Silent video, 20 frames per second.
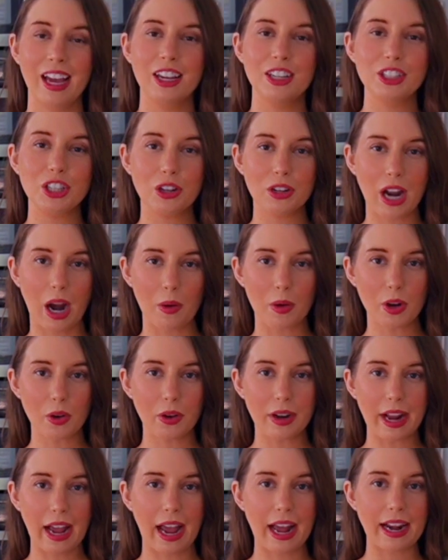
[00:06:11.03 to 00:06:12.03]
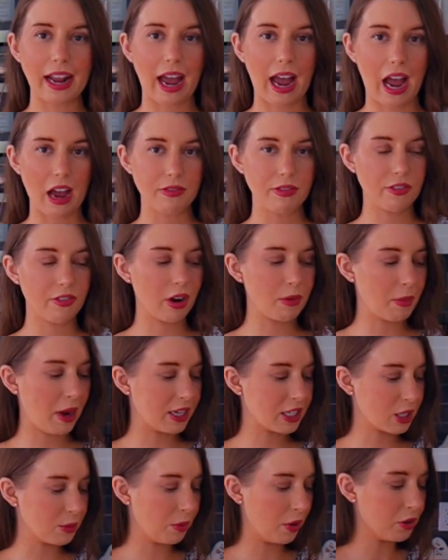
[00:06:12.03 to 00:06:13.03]
So now we're going to add half of our
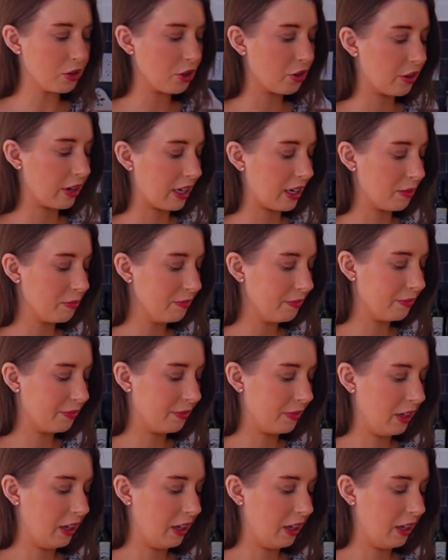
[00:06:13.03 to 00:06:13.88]
mascarpone cream.